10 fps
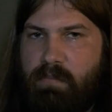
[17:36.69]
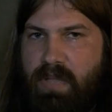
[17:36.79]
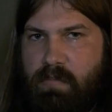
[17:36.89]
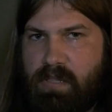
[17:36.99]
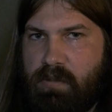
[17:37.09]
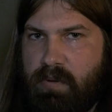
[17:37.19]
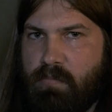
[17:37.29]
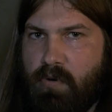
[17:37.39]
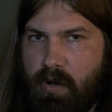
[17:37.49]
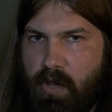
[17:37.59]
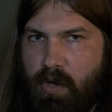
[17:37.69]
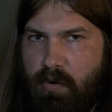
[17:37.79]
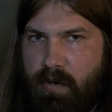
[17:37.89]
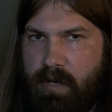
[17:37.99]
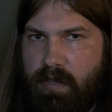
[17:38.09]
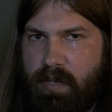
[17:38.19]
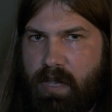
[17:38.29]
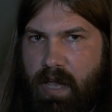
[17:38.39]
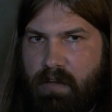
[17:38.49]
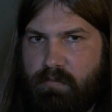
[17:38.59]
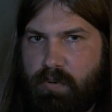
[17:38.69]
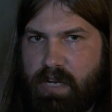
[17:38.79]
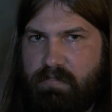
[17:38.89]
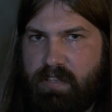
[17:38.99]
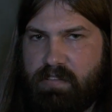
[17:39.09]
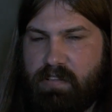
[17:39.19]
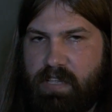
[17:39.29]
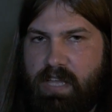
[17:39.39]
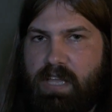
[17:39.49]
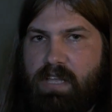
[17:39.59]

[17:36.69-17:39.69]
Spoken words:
maybe a little bit more alone than you have previously.